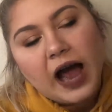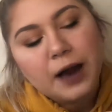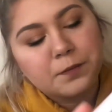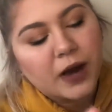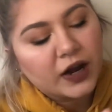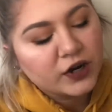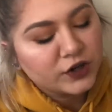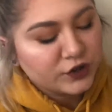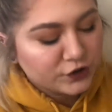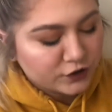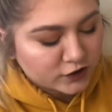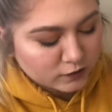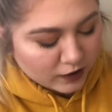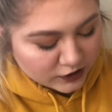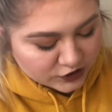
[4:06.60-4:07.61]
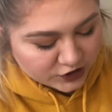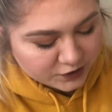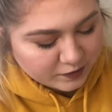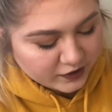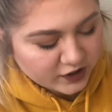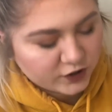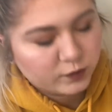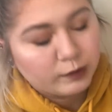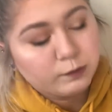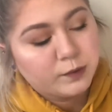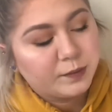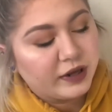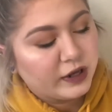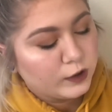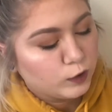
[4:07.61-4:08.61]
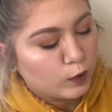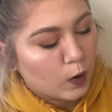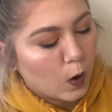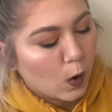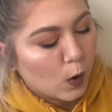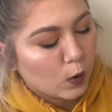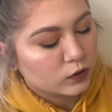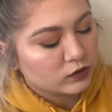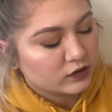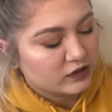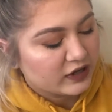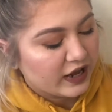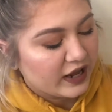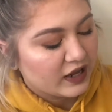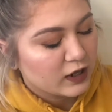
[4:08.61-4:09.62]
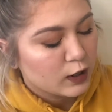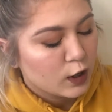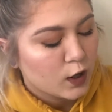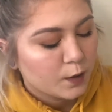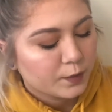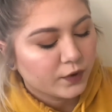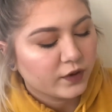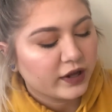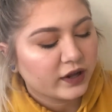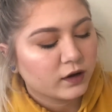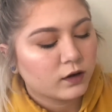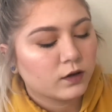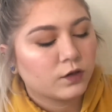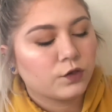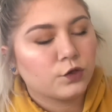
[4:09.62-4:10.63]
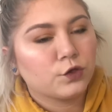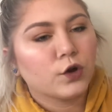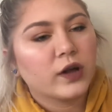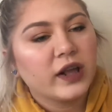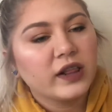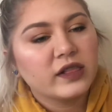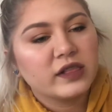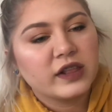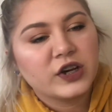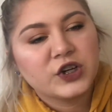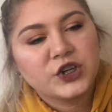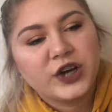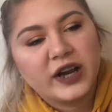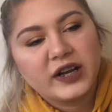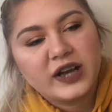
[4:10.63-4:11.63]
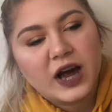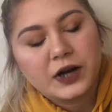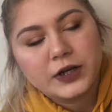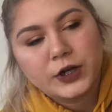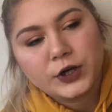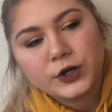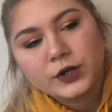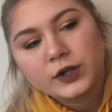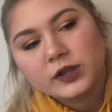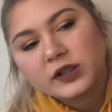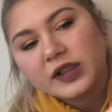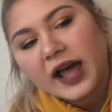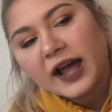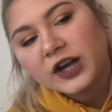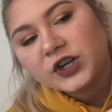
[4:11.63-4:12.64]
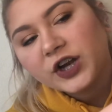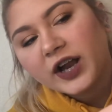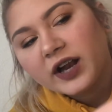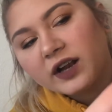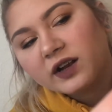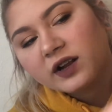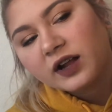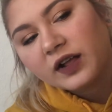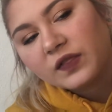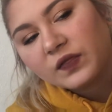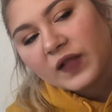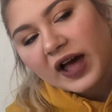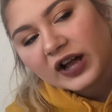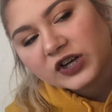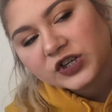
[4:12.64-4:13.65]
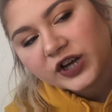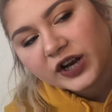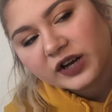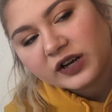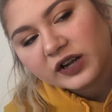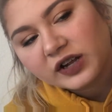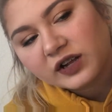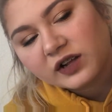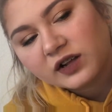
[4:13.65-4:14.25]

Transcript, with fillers: I'm not gonna do swatches because we would be here all day, but like, look at this shade down here. That shade and that shade.